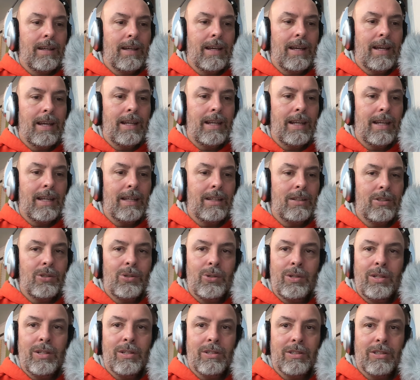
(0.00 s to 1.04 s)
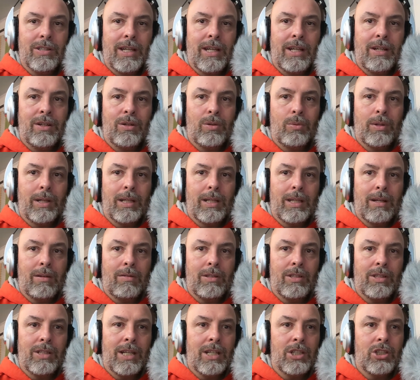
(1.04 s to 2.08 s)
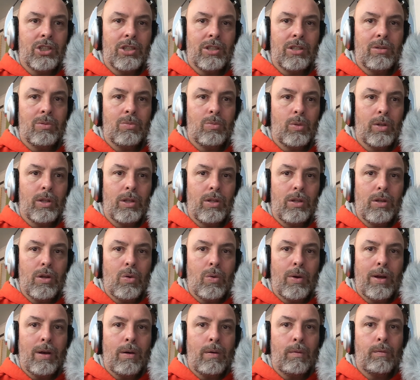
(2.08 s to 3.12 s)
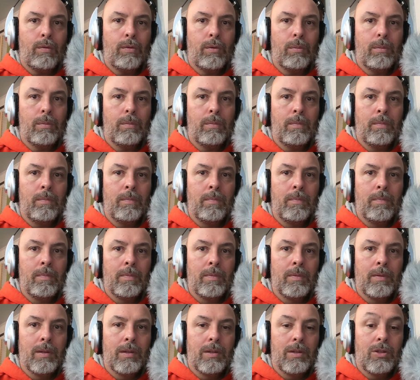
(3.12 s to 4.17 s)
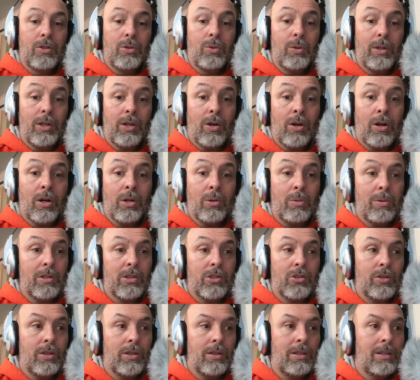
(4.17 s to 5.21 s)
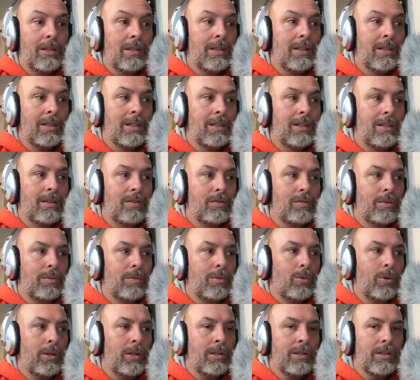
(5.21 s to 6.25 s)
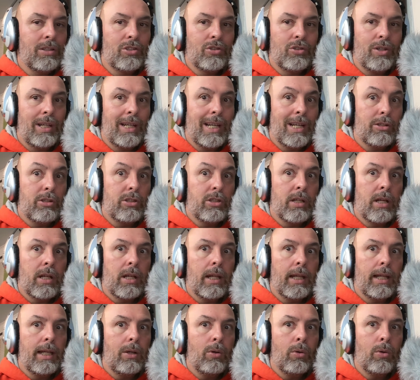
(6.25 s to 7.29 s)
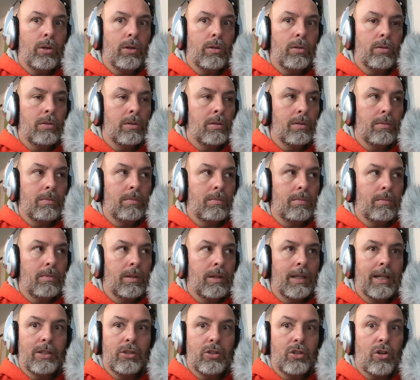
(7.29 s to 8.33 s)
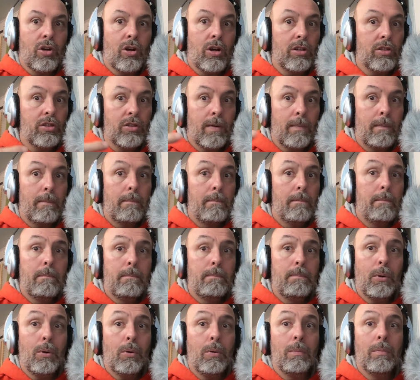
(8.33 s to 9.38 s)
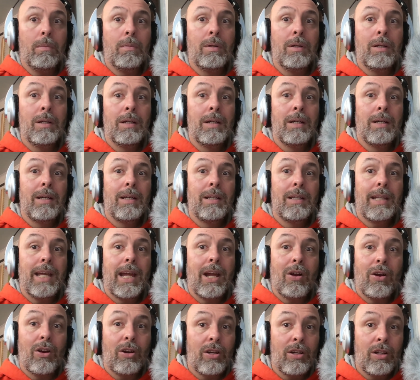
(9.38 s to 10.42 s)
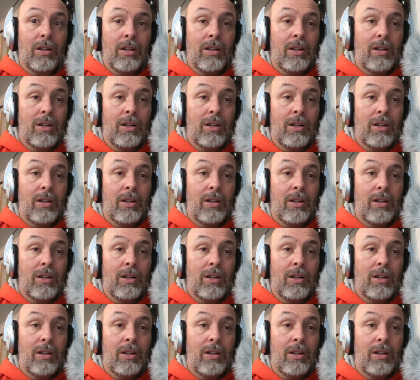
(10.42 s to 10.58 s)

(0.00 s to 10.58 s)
And then 2 years later, we get that recession with no help to the auto industry, from the oil industry, and now suddenly electric cars are, boom, they are